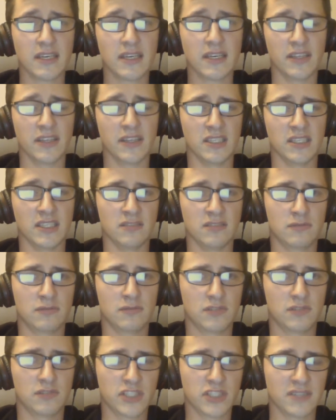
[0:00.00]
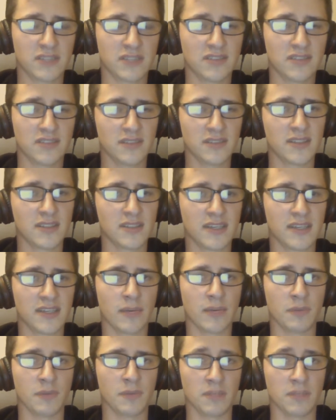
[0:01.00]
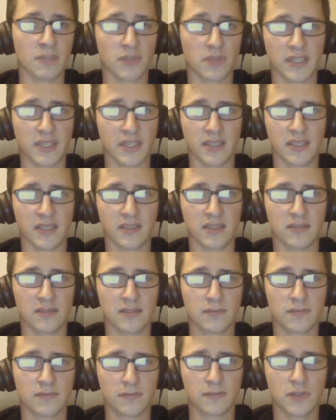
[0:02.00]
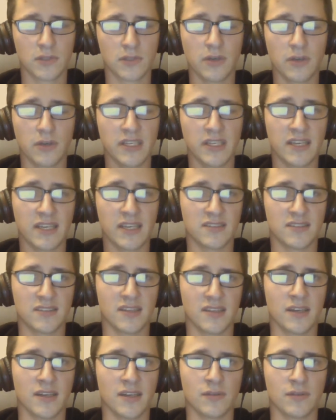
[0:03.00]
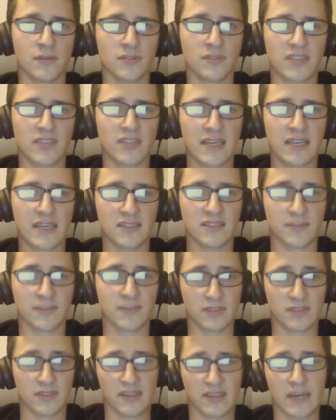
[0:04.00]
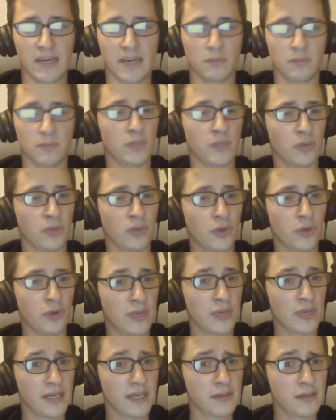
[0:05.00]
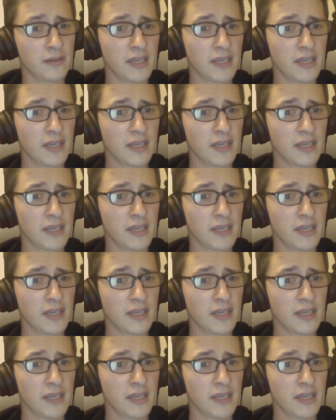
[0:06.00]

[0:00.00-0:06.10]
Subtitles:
and then Gen Extinct and I will be playing Conan Exiles at a different time. We don't know yet.